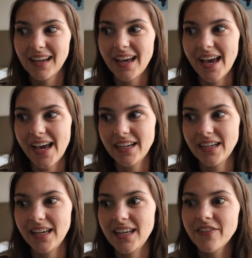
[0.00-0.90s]

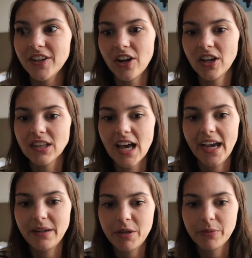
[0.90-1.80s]
And even
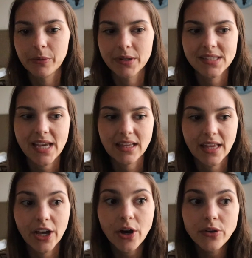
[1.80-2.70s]
online, people were saying
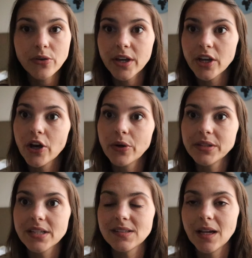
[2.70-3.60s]
like, oh, you can go
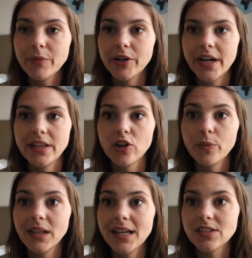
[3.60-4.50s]
in the summer and there'll
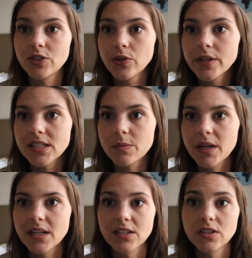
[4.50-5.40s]
be less tourists
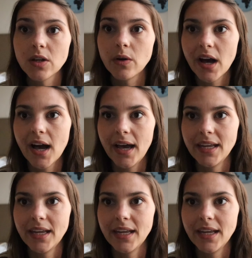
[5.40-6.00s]
because it's so hot.